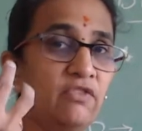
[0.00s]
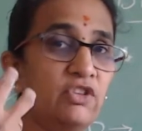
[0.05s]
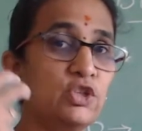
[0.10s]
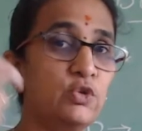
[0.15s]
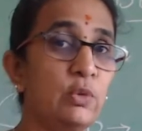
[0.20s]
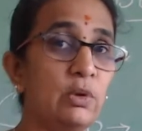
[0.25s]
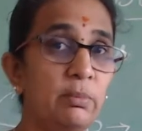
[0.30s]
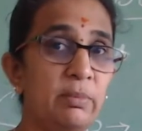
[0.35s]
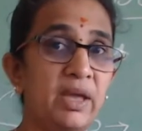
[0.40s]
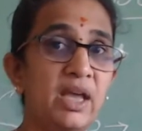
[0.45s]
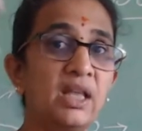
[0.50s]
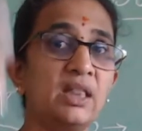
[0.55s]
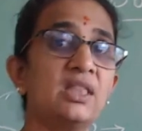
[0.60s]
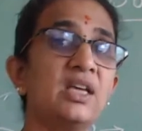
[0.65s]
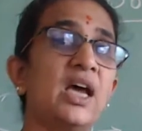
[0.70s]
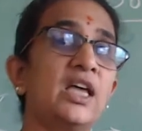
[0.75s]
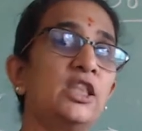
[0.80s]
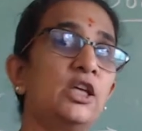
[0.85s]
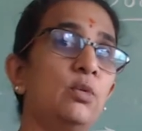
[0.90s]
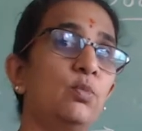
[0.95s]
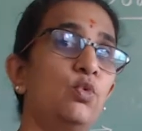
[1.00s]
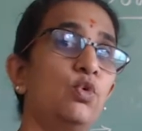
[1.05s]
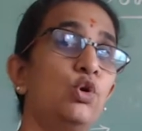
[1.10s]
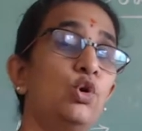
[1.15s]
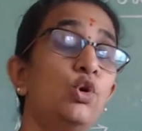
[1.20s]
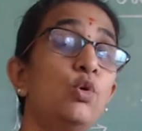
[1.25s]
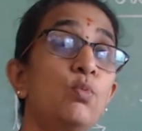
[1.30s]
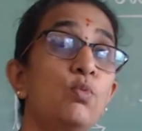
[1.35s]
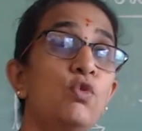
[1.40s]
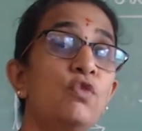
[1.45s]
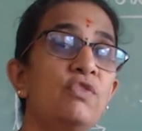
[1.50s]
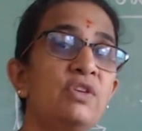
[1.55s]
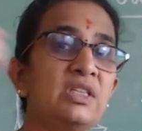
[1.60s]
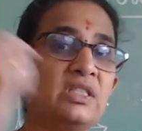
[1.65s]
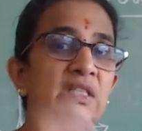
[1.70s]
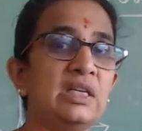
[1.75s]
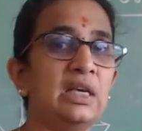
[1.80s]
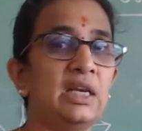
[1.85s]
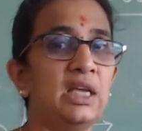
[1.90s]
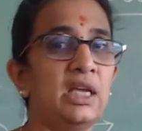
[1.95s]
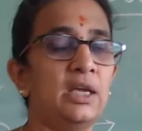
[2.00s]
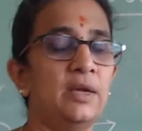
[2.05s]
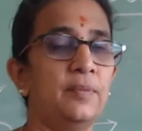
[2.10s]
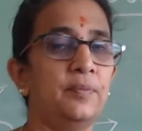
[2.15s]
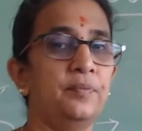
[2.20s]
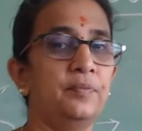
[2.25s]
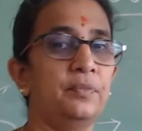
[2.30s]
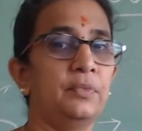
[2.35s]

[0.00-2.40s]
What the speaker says: which will make the other bone to move easily.